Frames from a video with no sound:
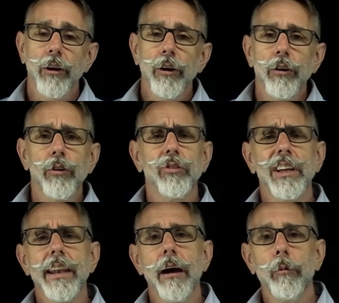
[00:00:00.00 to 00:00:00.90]
Using a
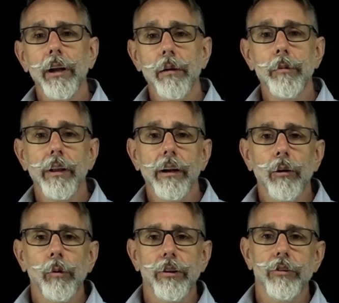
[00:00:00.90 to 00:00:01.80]
network emulator
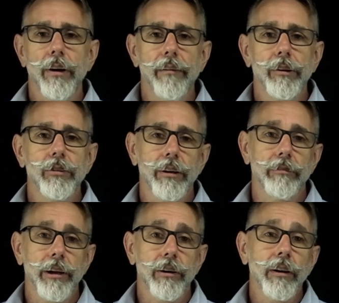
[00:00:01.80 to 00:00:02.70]
with a traffic
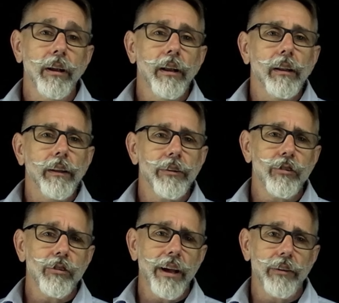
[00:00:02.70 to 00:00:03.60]
generator lets you
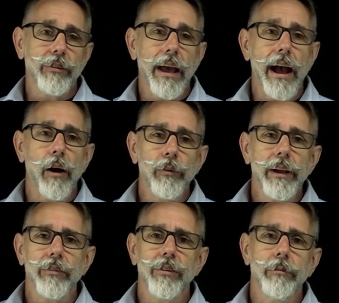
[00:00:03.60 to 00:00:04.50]
test how the
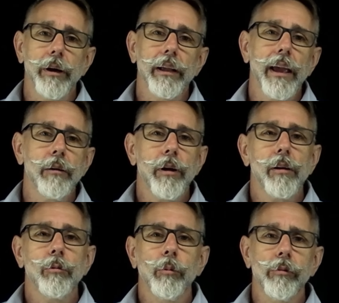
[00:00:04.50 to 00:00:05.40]
SD-WAN gateway
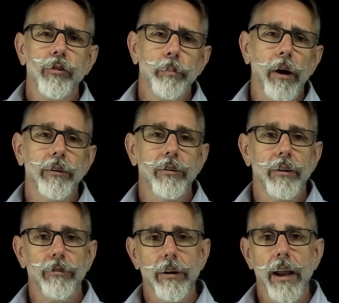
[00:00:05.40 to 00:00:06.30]
will respond to
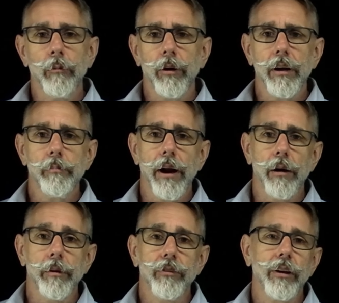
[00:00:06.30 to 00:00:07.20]
different network
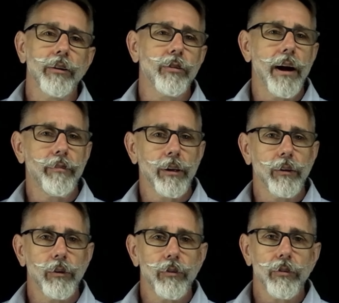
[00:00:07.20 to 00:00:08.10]
impairments and traffic
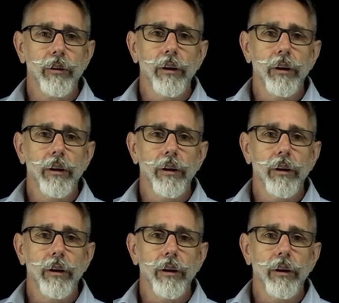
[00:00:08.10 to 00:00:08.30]
loads.